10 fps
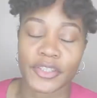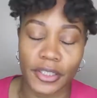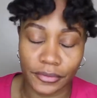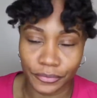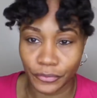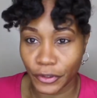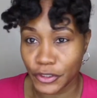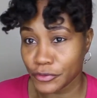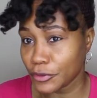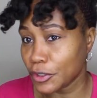y'all.
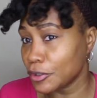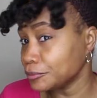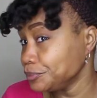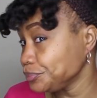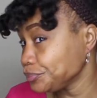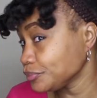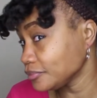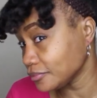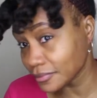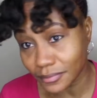First of all,
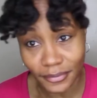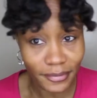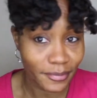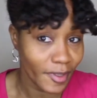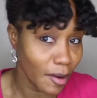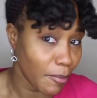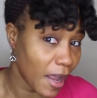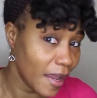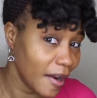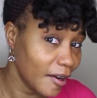
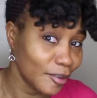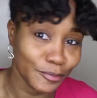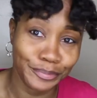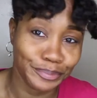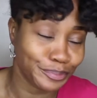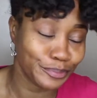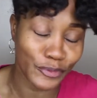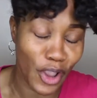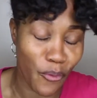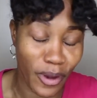my hair,
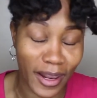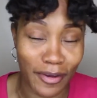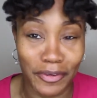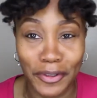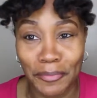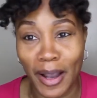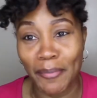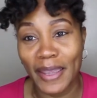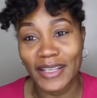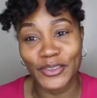whatever, my
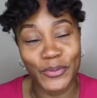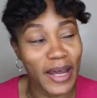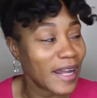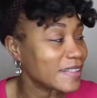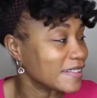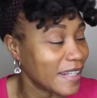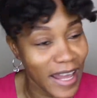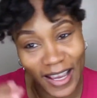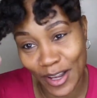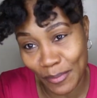bad 2 knots did
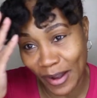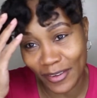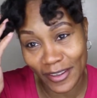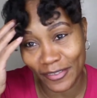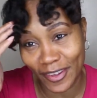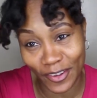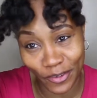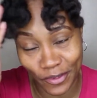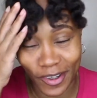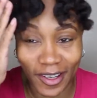not come out even in the
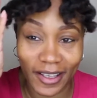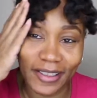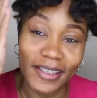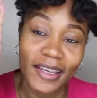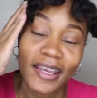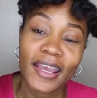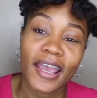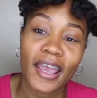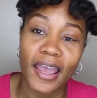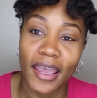front.
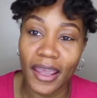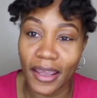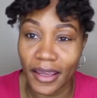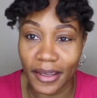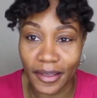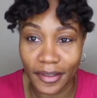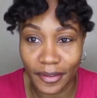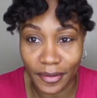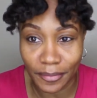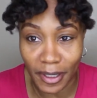
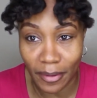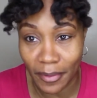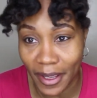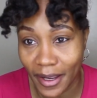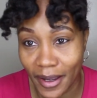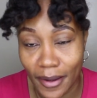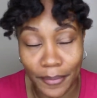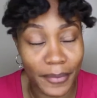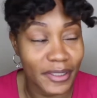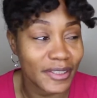And my
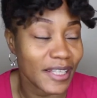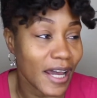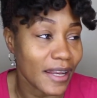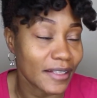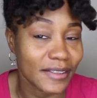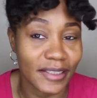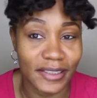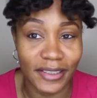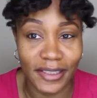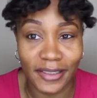makeup is
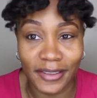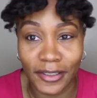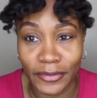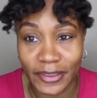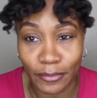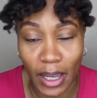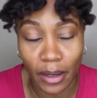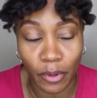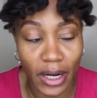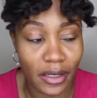non-existent except for some
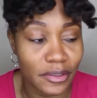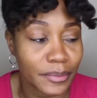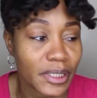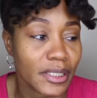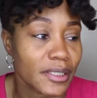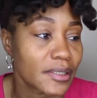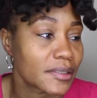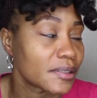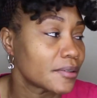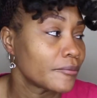eyebrows
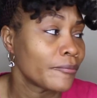because